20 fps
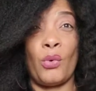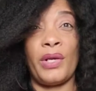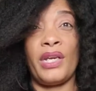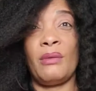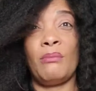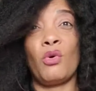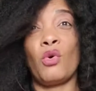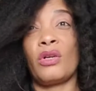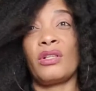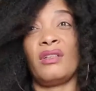I
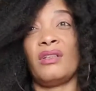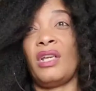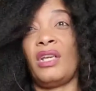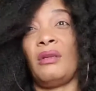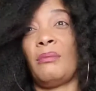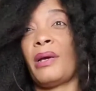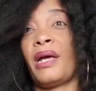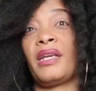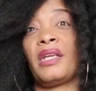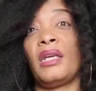don't know any
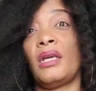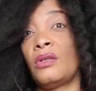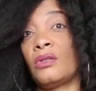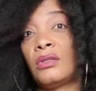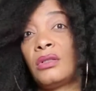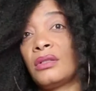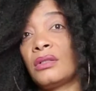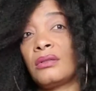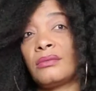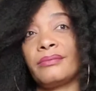more than
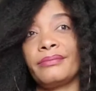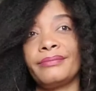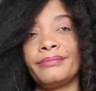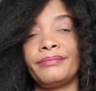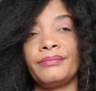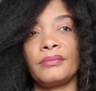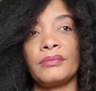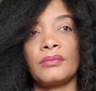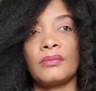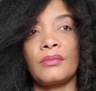anybody
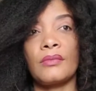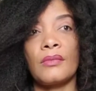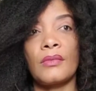else.